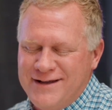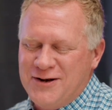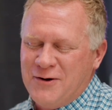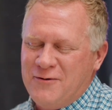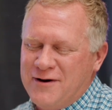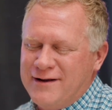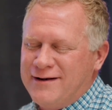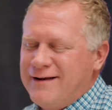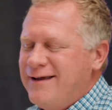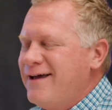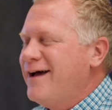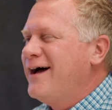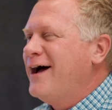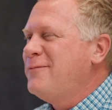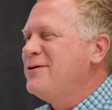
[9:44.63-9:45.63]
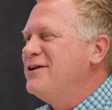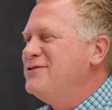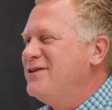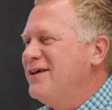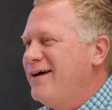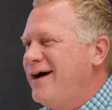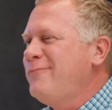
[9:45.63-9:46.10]
you know what? I'm
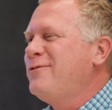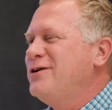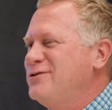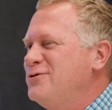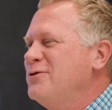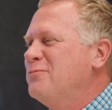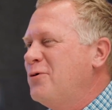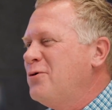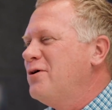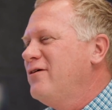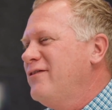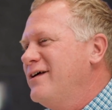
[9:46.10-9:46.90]
gonna do more of